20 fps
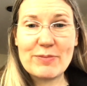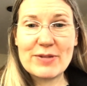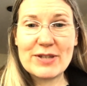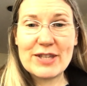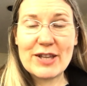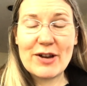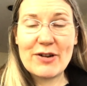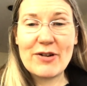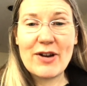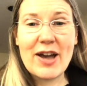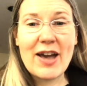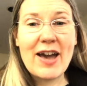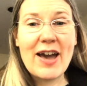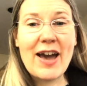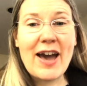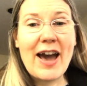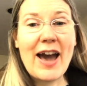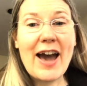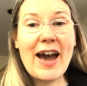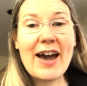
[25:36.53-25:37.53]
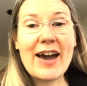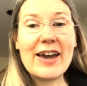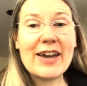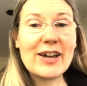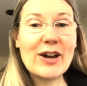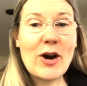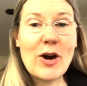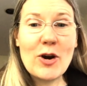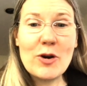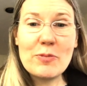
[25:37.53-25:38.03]
So I
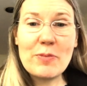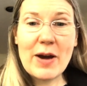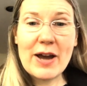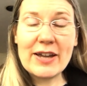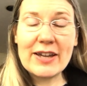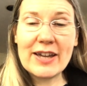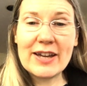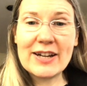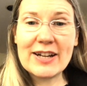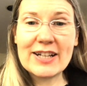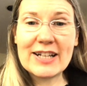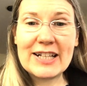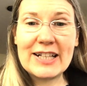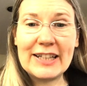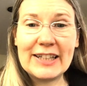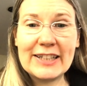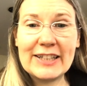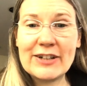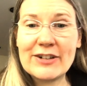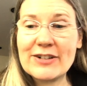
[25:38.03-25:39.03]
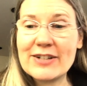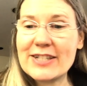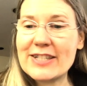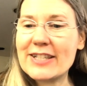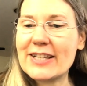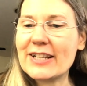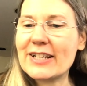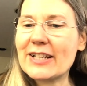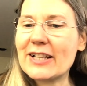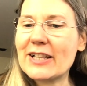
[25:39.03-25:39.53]
hope I get a clear
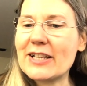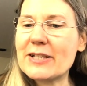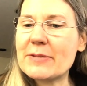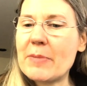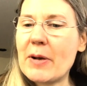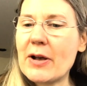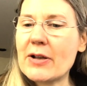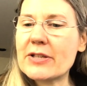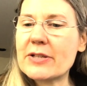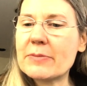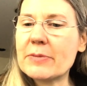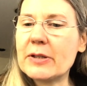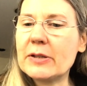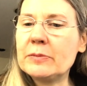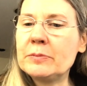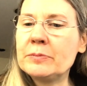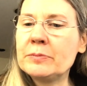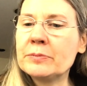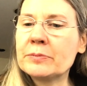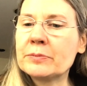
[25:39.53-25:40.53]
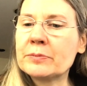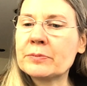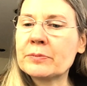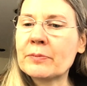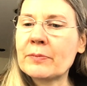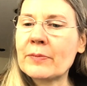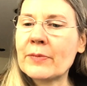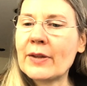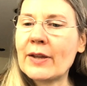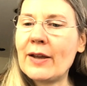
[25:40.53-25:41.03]
signal as possible.
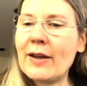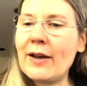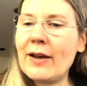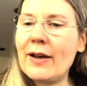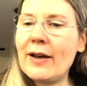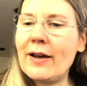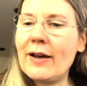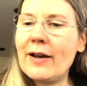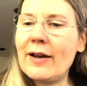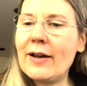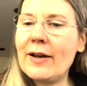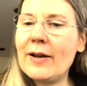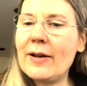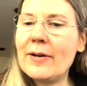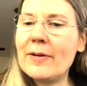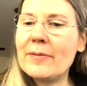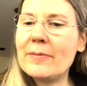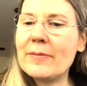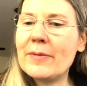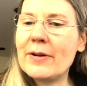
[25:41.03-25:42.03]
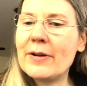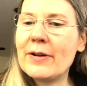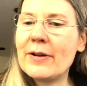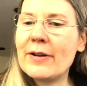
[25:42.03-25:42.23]
Um,